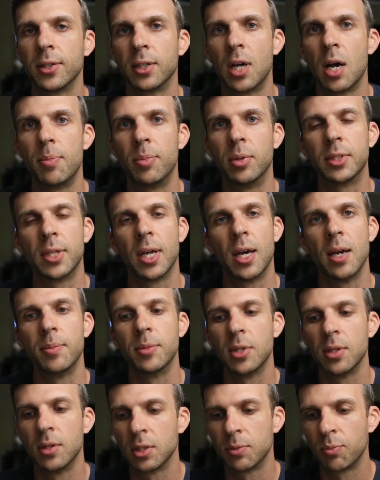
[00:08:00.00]
couple
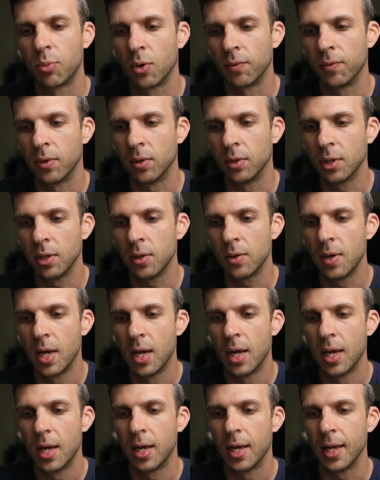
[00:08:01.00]
times in this portfolio,
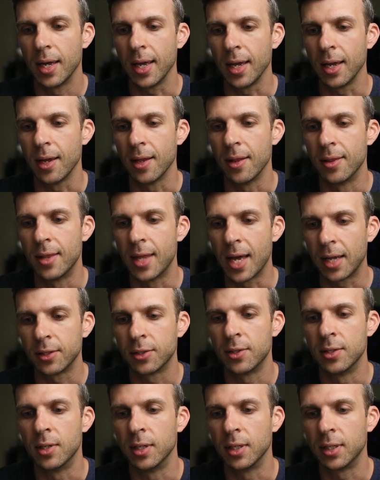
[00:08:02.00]
and
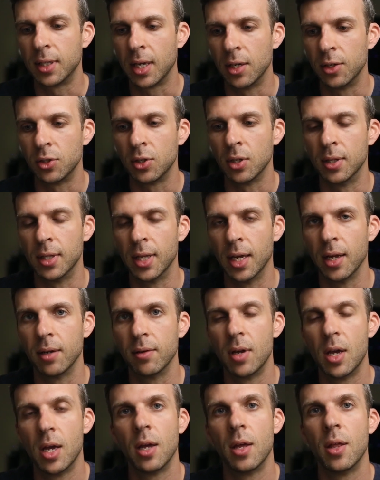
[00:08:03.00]
that's an indication that
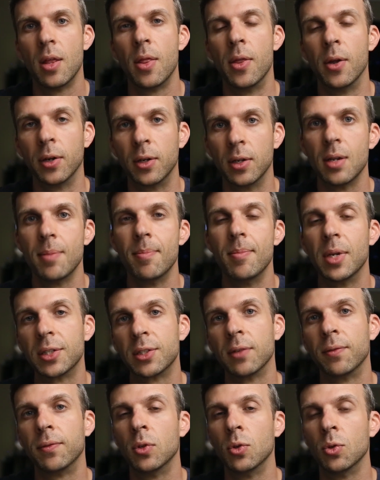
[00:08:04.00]
they're going to miss
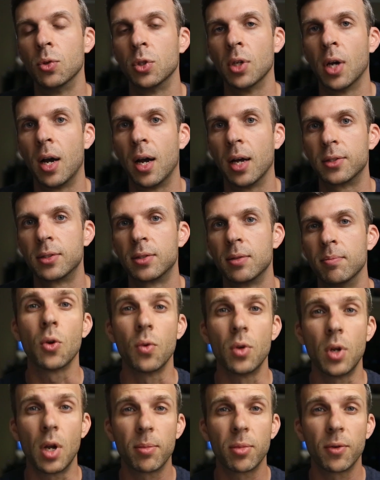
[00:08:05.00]
a few shots. So
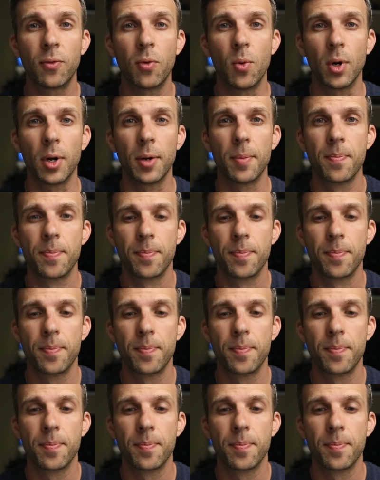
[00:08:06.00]
number 4,